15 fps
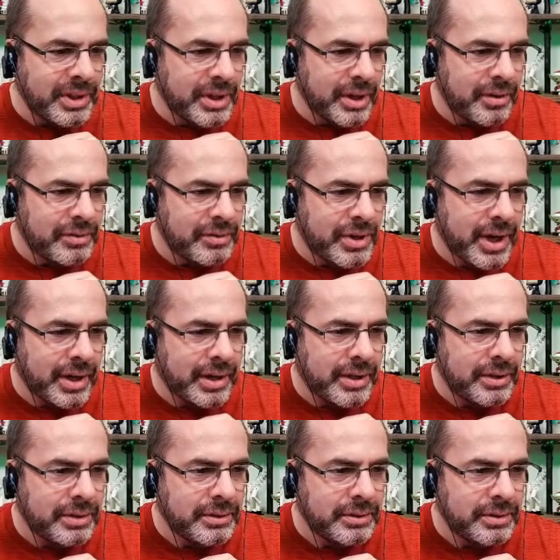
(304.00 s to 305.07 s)
off track
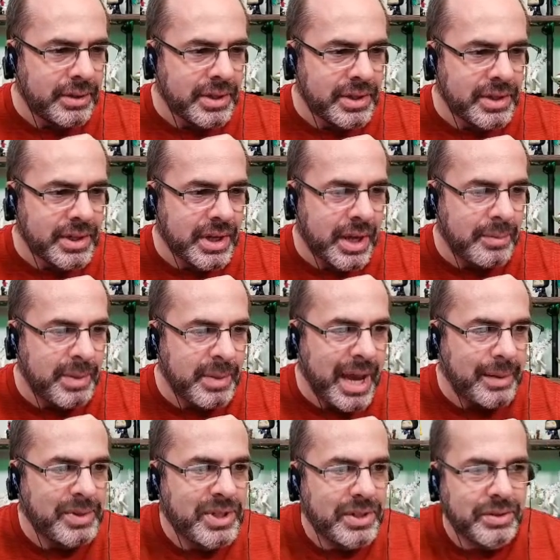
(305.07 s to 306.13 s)
here, because I'm
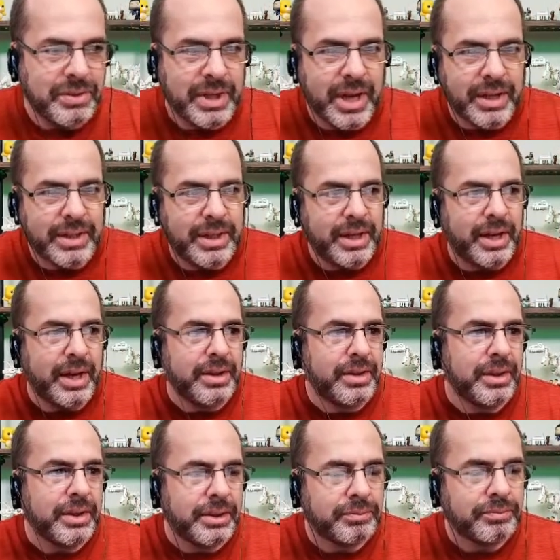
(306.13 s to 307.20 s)
apt to do that today, I
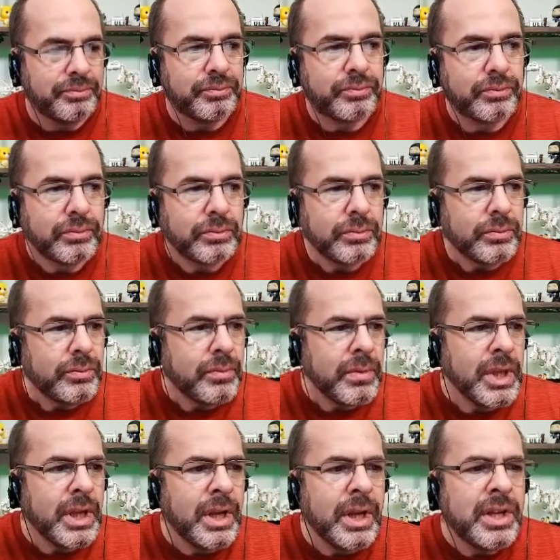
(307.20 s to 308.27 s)
think.
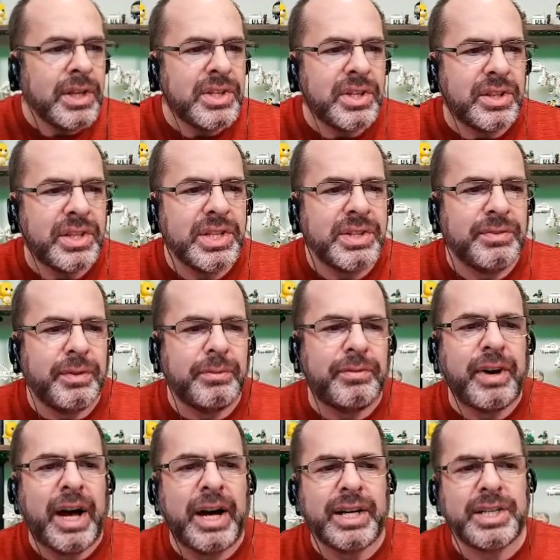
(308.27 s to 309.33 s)
So this from
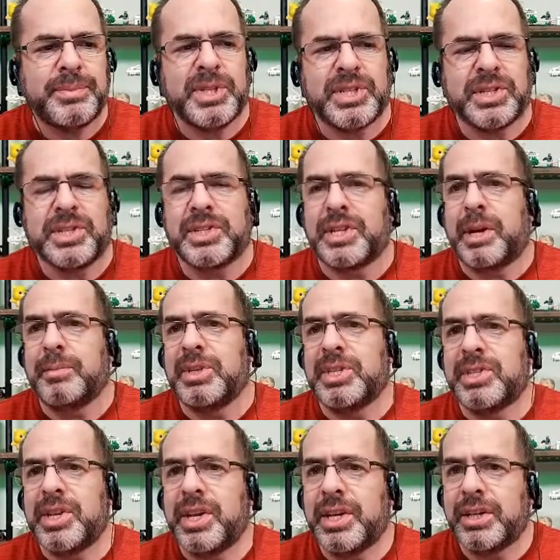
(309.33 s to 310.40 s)
Fox Business. I've been
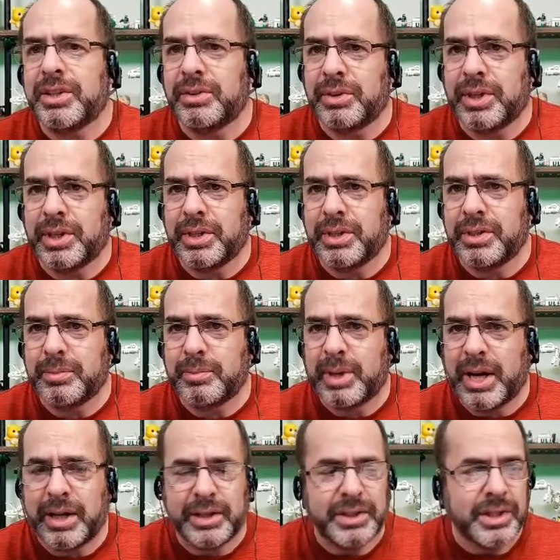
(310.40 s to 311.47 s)
saying don't get into
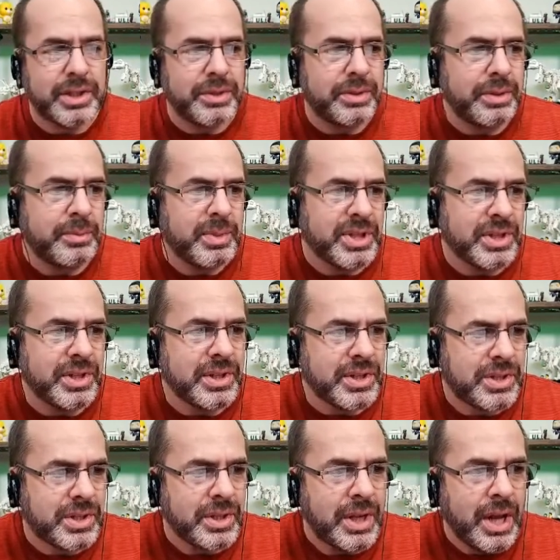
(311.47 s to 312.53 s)
politics with your
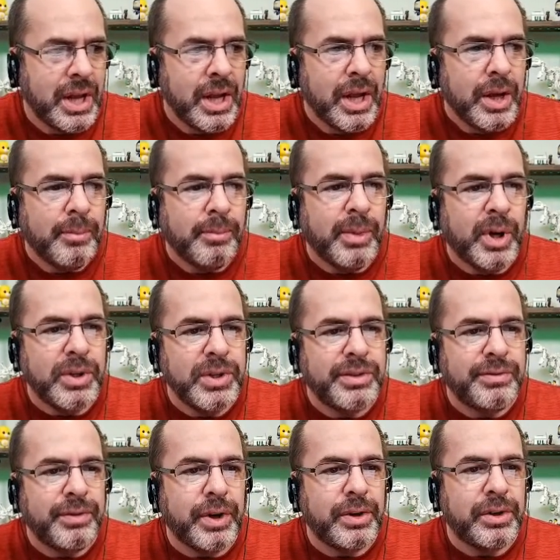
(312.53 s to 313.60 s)
business. Most
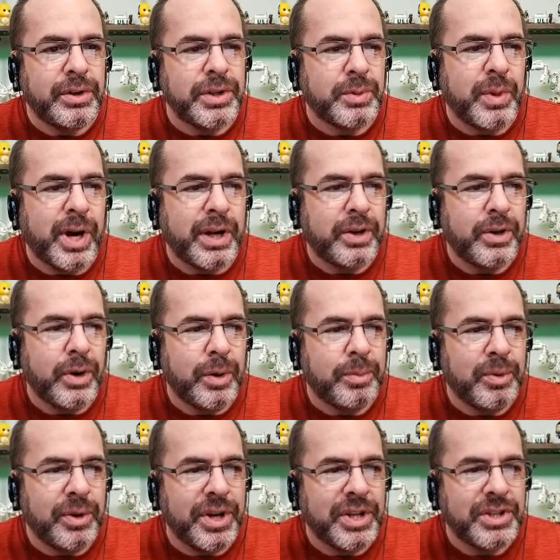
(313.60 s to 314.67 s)
voters want
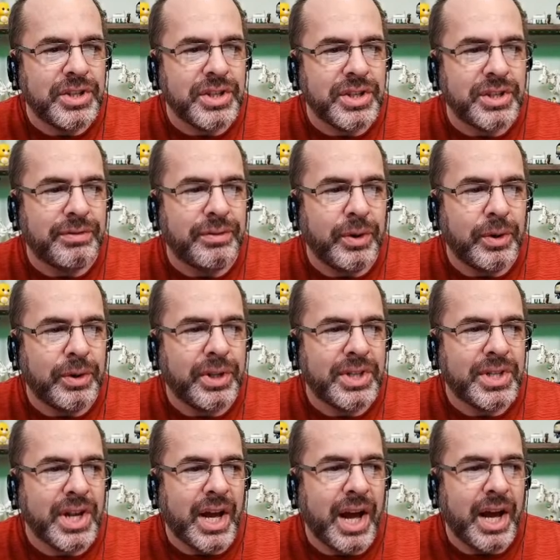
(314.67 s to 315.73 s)
corporations to
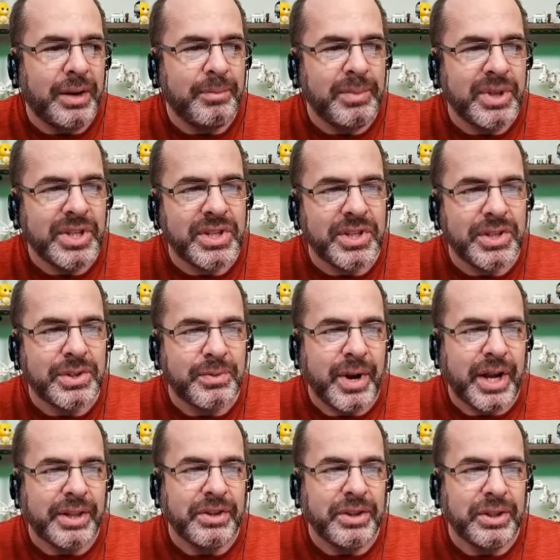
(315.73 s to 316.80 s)
focus on business
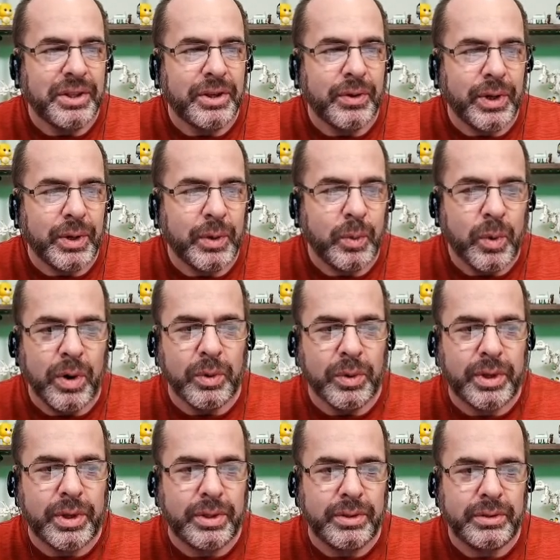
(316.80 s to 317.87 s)
rather than going
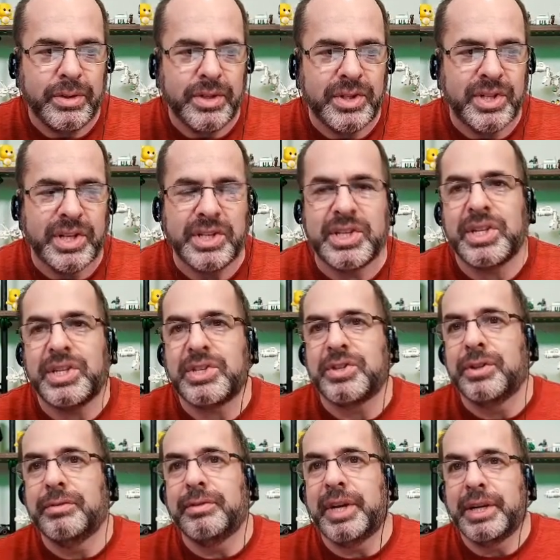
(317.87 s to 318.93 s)
woke, says a
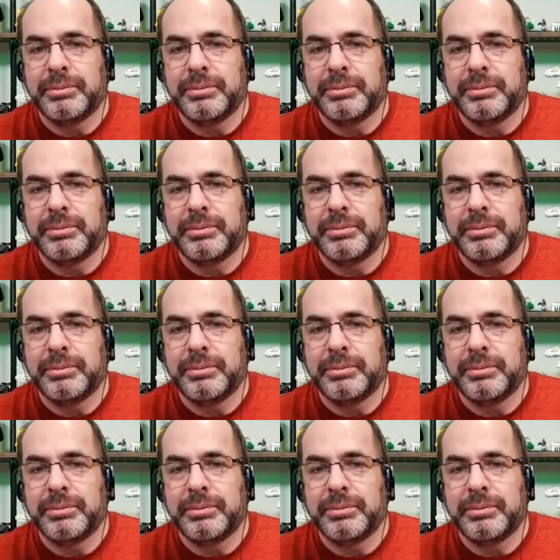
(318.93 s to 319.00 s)
survey.